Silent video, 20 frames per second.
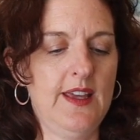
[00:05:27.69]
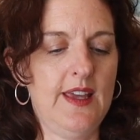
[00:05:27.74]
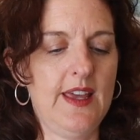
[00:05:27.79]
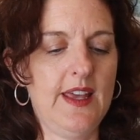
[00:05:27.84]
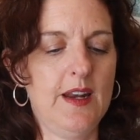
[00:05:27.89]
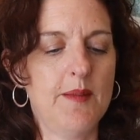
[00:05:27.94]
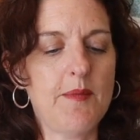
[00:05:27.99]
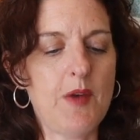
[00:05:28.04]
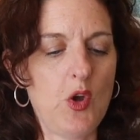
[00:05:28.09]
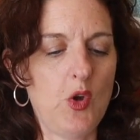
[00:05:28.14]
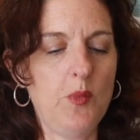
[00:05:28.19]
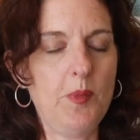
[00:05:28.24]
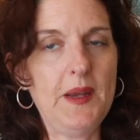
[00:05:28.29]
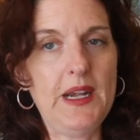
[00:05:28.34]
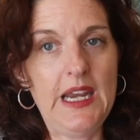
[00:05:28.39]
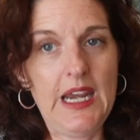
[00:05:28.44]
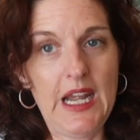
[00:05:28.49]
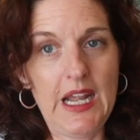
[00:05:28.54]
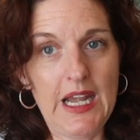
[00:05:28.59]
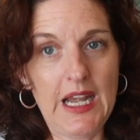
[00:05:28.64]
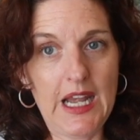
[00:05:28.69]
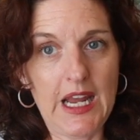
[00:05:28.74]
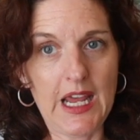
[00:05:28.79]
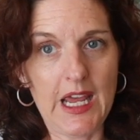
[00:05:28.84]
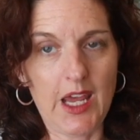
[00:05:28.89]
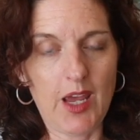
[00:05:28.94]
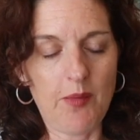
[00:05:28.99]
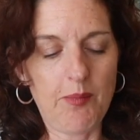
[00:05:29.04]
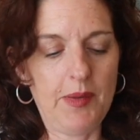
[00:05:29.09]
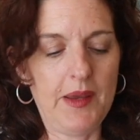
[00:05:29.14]
And I'm opening it
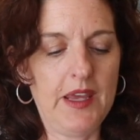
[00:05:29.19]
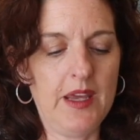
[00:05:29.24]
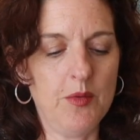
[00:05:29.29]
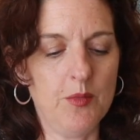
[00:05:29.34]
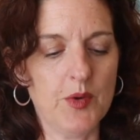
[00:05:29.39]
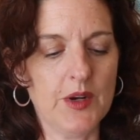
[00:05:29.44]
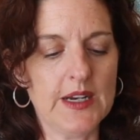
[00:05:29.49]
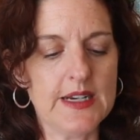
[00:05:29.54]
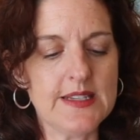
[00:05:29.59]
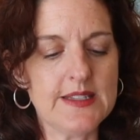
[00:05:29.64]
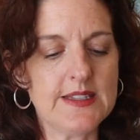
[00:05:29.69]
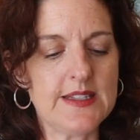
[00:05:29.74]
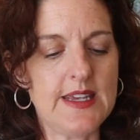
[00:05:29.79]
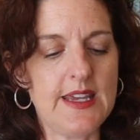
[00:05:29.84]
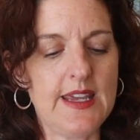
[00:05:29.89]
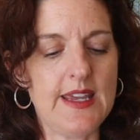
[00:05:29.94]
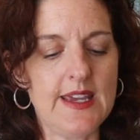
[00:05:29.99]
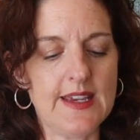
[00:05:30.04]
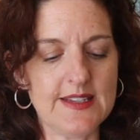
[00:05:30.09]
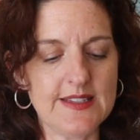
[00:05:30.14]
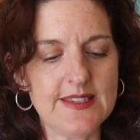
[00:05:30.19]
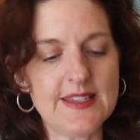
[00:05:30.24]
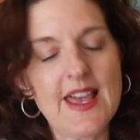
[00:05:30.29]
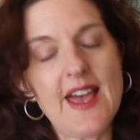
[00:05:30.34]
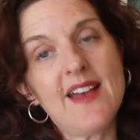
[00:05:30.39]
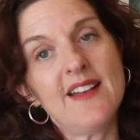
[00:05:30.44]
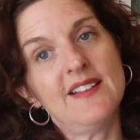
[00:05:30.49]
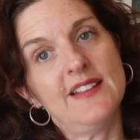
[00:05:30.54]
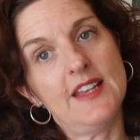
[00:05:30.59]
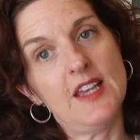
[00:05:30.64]
up. We're gonna see
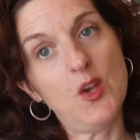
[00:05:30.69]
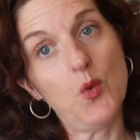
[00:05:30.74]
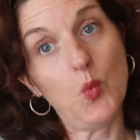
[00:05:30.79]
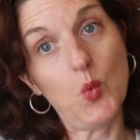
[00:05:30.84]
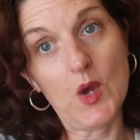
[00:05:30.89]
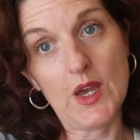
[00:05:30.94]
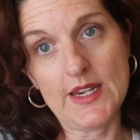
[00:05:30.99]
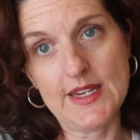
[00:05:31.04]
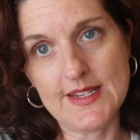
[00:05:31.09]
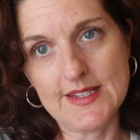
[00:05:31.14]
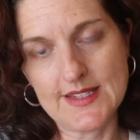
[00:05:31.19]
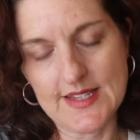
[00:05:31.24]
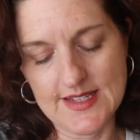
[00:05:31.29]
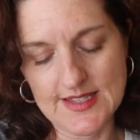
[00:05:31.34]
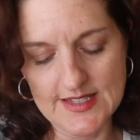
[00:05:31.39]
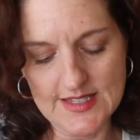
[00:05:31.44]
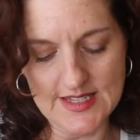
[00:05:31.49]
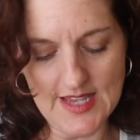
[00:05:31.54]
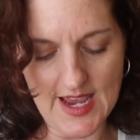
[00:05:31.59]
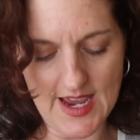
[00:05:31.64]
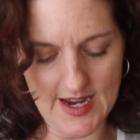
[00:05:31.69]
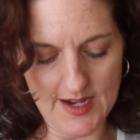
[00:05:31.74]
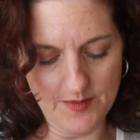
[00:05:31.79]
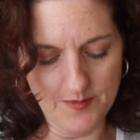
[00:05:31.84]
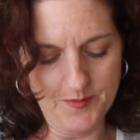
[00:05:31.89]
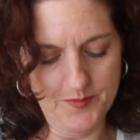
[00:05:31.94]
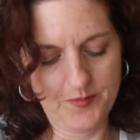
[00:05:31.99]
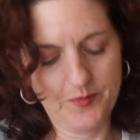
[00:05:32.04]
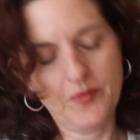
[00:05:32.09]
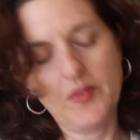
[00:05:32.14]
exactly what is inside.
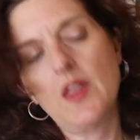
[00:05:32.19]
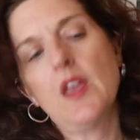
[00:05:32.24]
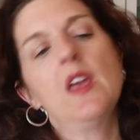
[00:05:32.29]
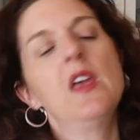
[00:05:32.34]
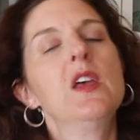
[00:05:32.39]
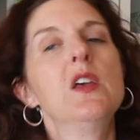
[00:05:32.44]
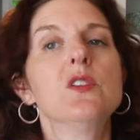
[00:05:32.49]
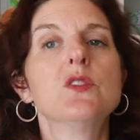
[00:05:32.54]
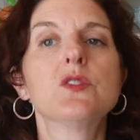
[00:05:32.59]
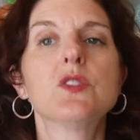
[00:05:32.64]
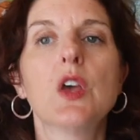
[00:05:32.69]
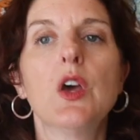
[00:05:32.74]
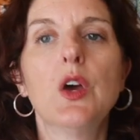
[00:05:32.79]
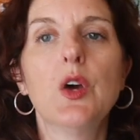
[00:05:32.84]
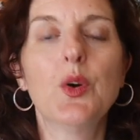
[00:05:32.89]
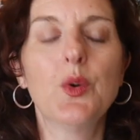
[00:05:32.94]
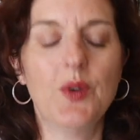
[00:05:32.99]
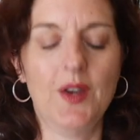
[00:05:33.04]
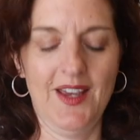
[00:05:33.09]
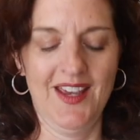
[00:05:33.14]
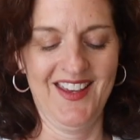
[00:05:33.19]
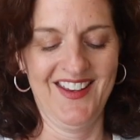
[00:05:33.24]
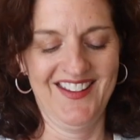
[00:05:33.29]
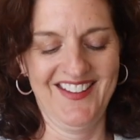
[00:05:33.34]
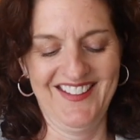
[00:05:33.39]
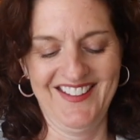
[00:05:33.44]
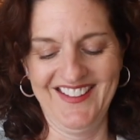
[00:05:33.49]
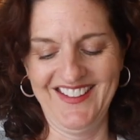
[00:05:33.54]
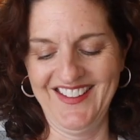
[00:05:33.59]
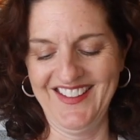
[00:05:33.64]
So
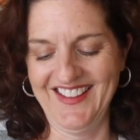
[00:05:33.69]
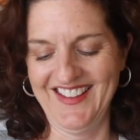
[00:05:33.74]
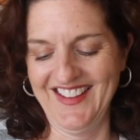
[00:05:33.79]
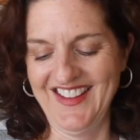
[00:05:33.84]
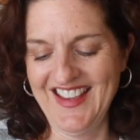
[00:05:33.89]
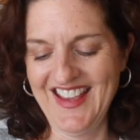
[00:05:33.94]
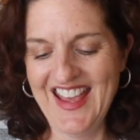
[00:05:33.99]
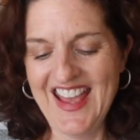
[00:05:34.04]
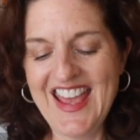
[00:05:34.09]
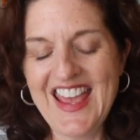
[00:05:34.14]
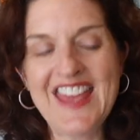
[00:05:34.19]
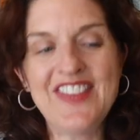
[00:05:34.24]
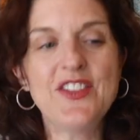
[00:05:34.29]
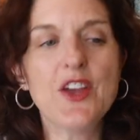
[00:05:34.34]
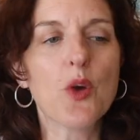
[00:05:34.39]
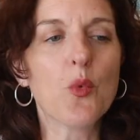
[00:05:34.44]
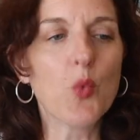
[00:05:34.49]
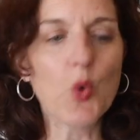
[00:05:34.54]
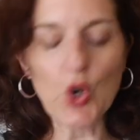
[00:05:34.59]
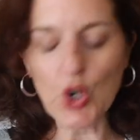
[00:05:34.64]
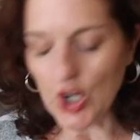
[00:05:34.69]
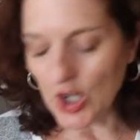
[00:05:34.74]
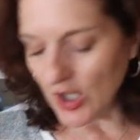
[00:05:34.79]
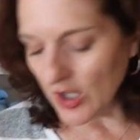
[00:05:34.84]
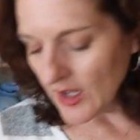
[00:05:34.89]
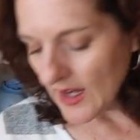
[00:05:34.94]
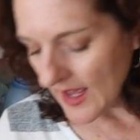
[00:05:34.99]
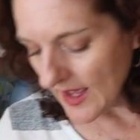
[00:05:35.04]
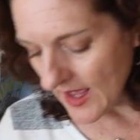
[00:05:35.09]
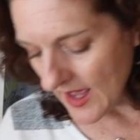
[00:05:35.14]
there
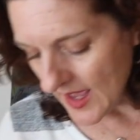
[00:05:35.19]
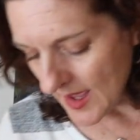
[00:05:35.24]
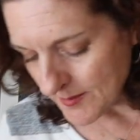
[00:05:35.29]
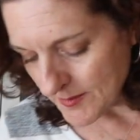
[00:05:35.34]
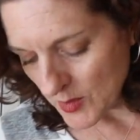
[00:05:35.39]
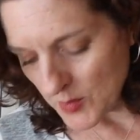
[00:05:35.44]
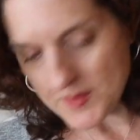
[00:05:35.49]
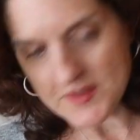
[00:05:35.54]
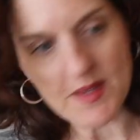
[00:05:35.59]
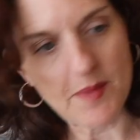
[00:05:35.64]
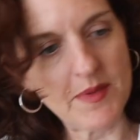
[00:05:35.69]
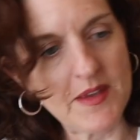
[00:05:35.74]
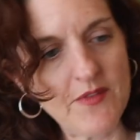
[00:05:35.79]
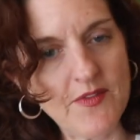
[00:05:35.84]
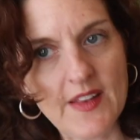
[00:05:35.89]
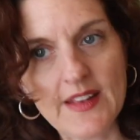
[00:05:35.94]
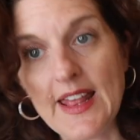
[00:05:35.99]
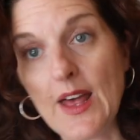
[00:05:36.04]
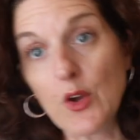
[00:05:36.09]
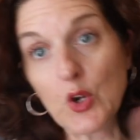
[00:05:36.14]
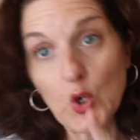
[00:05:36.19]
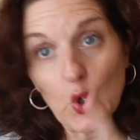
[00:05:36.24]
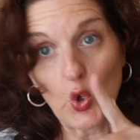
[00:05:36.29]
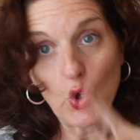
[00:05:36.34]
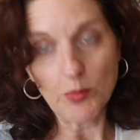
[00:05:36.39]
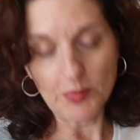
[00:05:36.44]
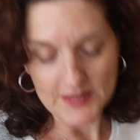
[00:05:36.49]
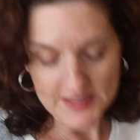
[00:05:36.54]
were, something fell out, hold